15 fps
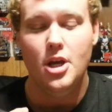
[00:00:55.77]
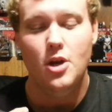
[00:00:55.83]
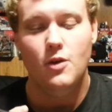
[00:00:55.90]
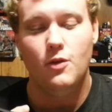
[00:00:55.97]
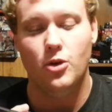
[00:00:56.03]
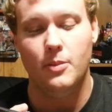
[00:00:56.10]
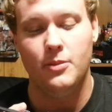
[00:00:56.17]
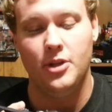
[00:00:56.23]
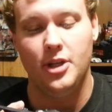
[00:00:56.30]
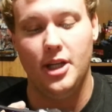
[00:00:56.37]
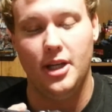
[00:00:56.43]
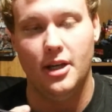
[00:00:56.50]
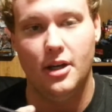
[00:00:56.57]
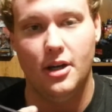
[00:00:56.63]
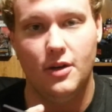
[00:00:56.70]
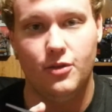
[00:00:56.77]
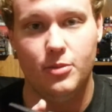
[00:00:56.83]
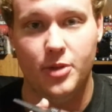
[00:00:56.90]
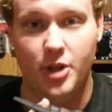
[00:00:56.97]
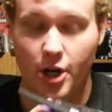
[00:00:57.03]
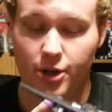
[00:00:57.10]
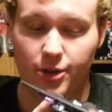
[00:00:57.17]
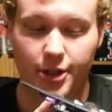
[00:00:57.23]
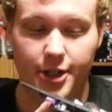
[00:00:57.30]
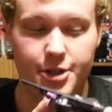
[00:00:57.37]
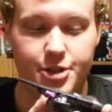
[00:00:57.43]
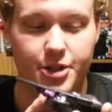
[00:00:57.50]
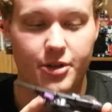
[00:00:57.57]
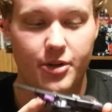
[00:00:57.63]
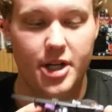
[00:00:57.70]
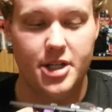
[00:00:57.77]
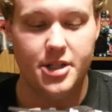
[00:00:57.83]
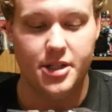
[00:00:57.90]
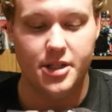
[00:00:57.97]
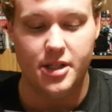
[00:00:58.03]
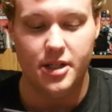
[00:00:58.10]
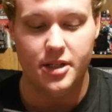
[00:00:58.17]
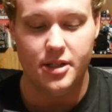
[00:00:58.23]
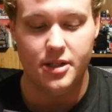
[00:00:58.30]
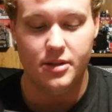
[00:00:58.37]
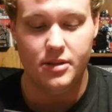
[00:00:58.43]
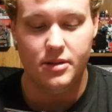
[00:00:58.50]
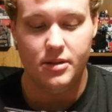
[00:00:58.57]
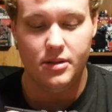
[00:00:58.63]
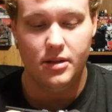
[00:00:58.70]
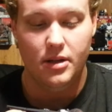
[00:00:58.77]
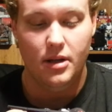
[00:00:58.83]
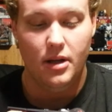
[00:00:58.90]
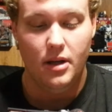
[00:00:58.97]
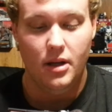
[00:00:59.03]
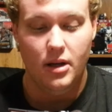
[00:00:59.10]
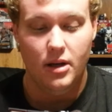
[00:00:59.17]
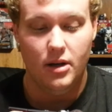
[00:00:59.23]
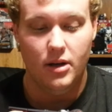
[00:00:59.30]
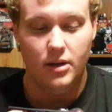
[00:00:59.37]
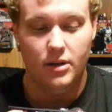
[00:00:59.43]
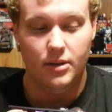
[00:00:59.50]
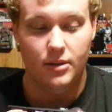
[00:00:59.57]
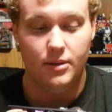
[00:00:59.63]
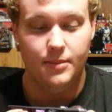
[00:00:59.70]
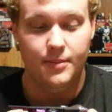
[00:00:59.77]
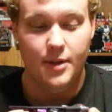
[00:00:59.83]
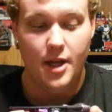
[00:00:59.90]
from the earlier Generations line. Though